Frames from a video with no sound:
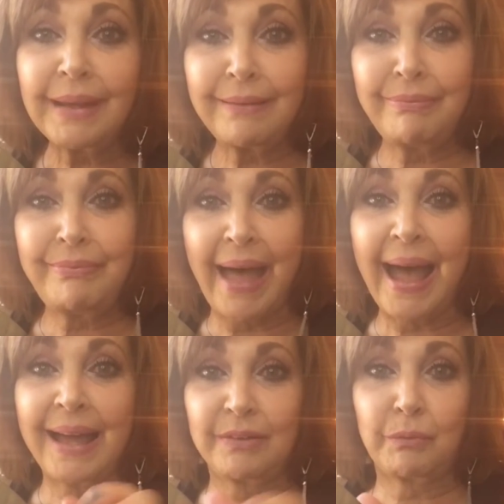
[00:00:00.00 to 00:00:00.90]

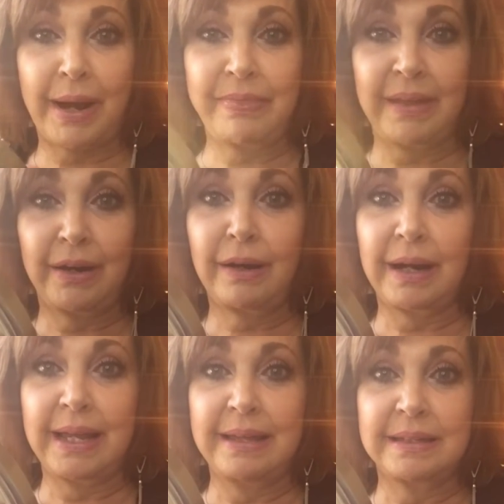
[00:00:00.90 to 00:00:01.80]
that right there
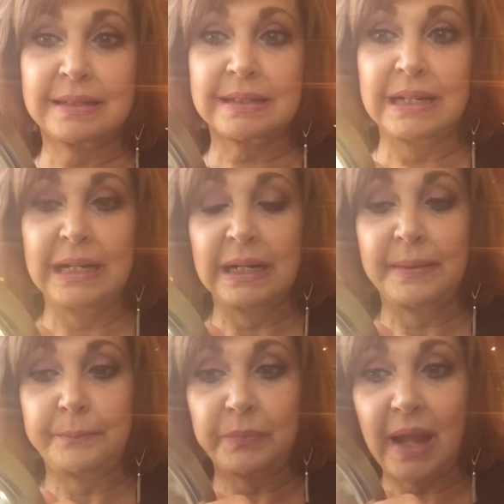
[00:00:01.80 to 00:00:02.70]
is,
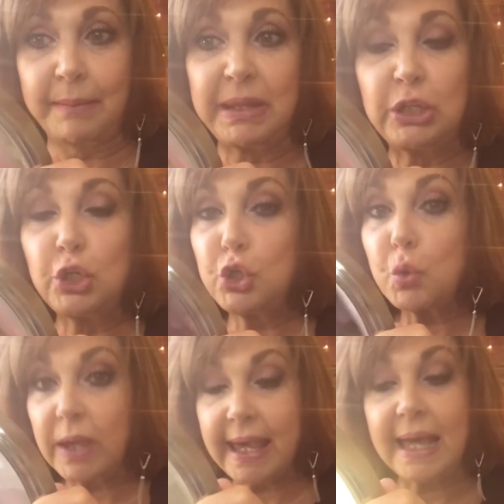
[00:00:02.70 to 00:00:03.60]
I mean,
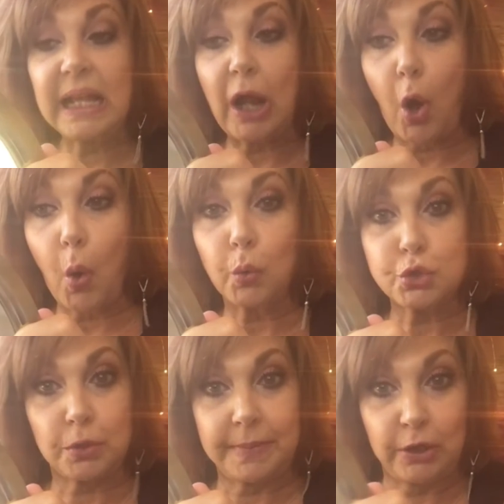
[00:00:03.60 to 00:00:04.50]
you can't hold
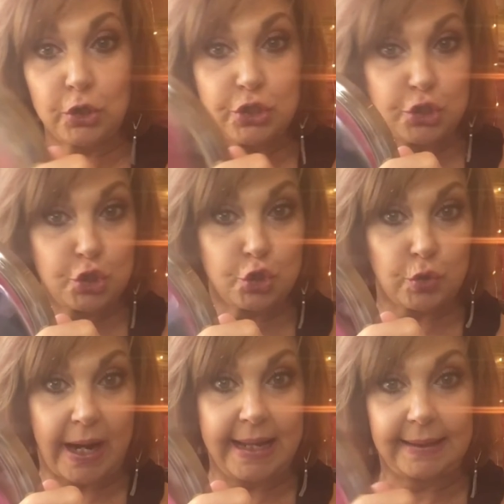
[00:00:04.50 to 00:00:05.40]
your mirror just
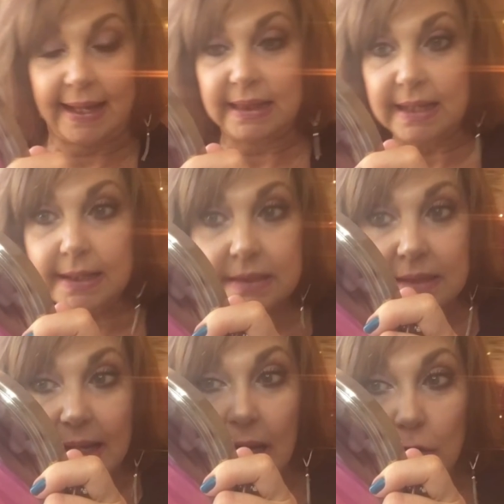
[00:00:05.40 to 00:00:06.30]
straight like this
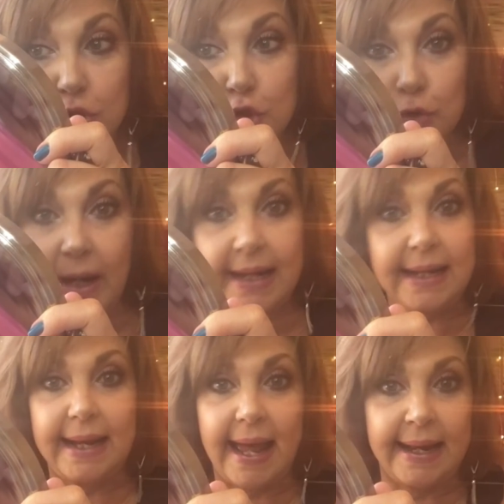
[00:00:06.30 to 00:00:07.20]
and go straight
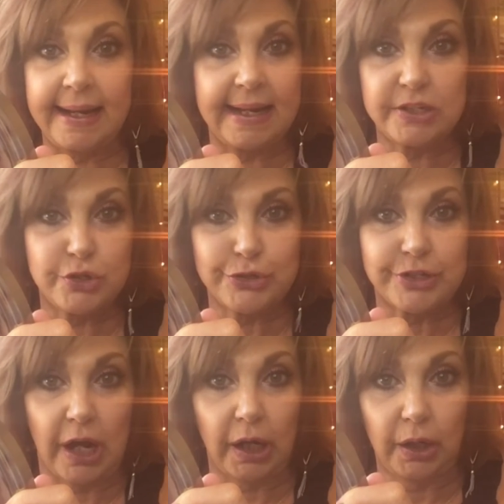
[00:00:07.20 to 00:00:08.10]
in at it. It's just
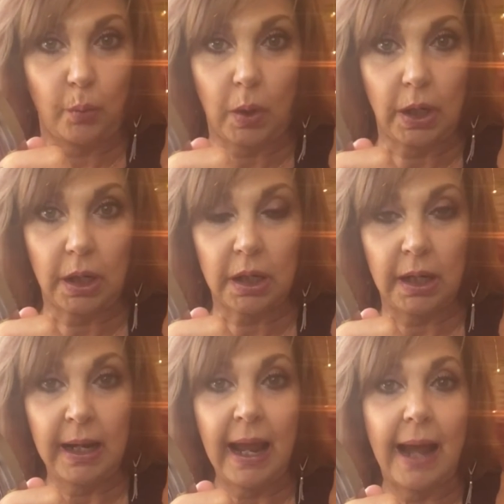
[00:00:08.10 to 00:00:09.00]
not going to work.
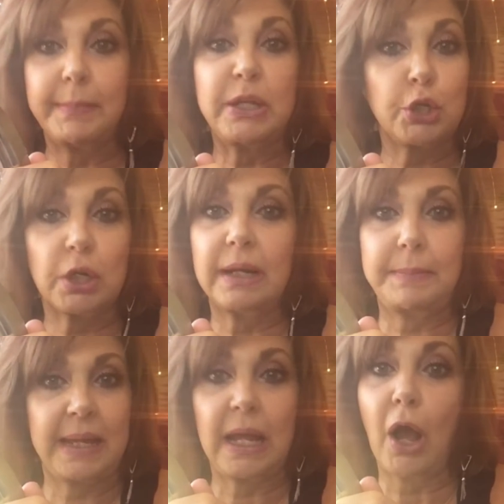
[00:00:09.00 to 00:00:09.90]
I mean, you're going to
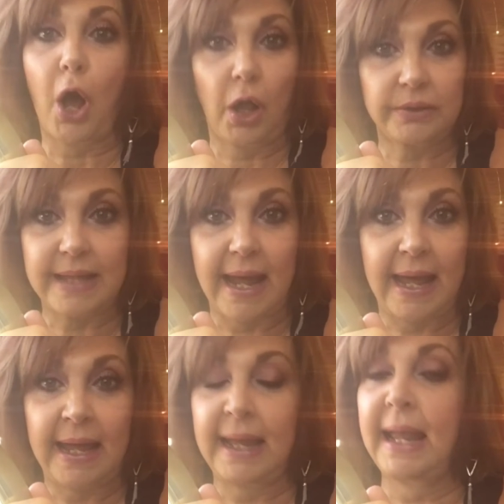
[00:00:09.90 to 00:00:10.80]
be all
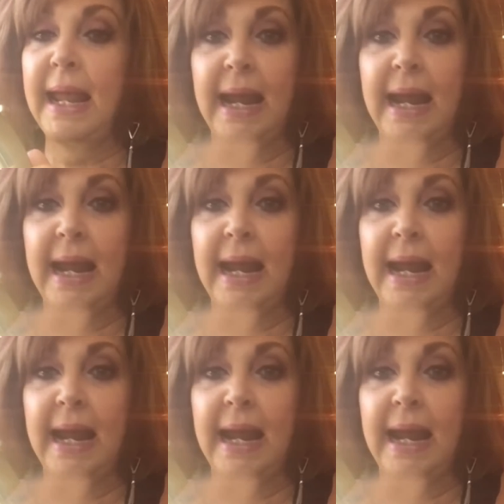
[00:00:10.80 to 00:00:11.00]
day